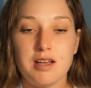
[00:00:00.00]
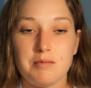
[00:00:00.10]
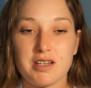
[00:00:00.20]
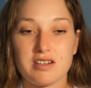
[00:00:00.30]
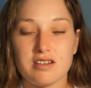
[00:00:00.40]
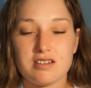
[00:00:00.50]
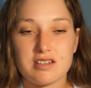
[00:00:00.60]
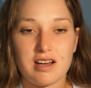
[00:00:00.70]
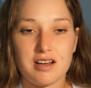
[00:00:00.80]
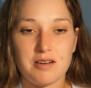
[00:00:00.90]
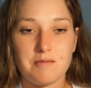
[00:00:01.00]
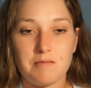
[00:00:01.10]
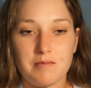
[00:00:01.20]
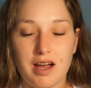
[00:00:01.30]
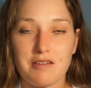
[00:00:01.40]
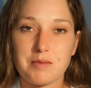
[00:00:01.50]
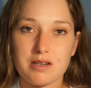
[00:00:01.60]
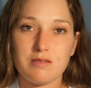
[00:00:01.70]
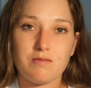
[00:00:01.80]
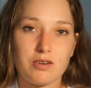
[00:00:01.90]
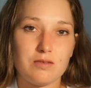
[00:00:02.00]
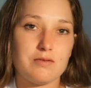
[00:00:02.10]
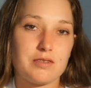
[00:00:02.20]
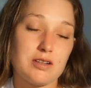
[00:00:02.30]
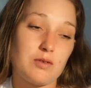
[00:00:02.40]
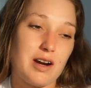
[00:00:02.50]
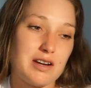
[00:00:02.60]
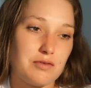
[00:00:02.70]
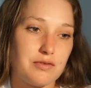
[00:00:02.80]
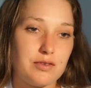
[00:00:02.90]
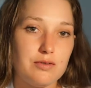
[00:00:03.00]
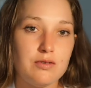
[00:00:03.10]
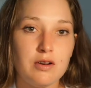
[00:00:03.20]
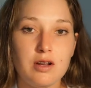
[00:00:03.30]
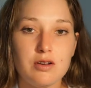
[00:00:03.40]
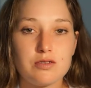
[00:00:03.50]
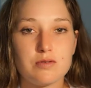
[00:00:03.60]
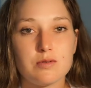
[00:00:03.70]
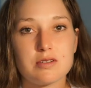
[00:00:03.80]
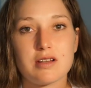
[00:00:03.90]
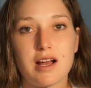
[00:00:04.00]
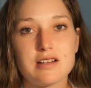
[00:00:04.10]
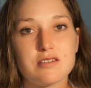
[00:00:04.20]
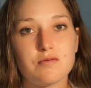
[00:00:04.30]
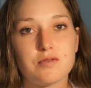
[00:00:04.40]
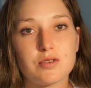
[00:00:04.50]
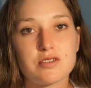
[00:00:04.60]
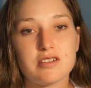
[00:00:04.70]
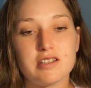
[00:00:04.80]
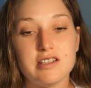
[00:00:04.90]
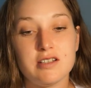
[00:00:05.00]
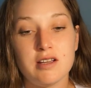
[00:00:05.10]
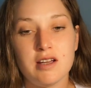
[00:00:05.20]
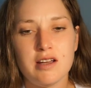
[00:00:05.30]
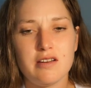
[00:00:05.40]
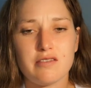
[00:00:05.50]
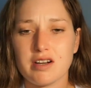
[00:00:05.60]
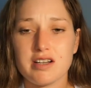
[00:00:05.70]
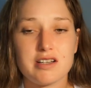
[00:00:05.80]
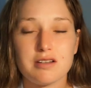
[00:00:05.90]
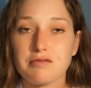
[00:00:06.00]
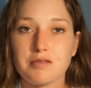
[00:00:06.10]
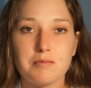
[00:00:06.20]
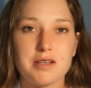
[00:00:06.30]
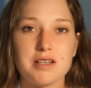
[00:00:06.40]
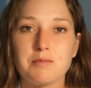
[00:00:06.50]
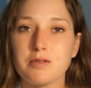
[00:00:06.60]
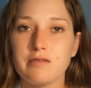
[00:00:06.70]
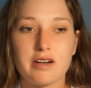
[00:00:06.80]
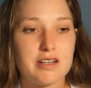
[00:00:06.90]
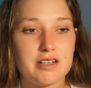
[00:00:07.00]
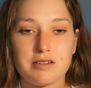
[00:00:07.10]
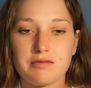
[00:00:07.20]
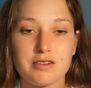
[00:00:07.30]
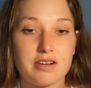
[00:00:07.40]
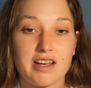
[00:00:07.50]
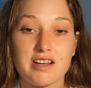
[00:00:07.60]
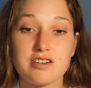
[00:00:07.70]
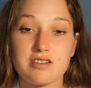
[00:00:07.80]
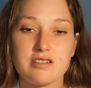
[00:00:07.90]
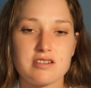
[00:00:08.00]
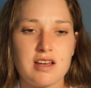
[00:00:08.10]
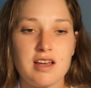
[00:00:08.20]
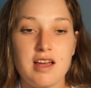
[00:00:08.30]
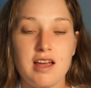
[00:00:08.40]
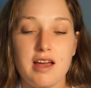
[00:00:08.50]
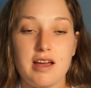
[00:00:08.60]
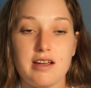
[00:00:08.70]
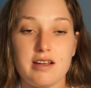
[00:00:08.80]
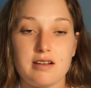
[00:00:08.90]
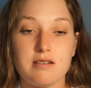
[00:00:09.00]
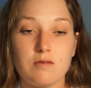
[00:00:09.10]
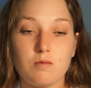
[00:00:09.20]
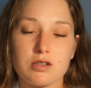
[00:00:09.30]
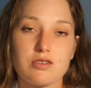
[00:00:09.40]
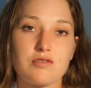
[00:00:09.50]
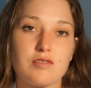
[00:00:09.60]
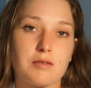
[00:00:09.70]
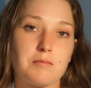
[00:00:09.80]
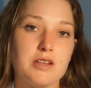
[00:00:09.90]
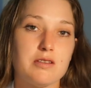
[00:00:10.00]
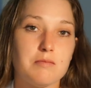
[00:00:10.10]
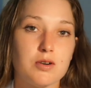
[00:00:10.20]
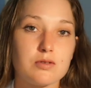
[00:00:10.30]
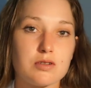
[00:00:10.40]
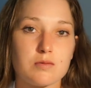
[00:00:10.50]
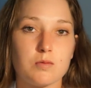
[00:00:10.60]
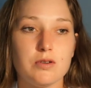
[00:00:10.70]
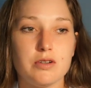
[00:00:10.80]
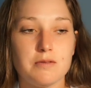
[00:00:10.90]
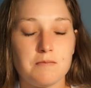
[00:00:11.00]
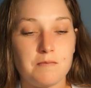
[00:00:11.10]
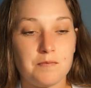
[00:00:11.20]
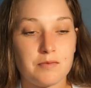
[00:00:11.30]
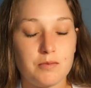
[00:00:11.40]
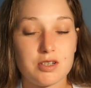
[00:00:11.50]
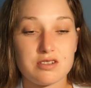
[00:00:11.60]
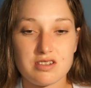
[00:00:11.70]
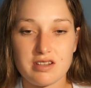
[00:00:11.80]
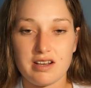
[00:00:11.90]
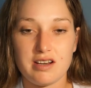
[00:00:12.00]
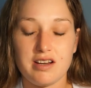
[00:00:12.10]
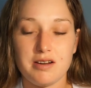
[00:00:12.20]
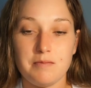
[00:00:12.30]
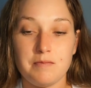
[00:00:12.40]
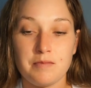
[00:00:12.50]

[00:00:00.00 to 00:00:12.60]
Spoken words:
Because I've been involved in quite a few suicides, unfortunately. Very different people, very different occasions. And what struck me the most was that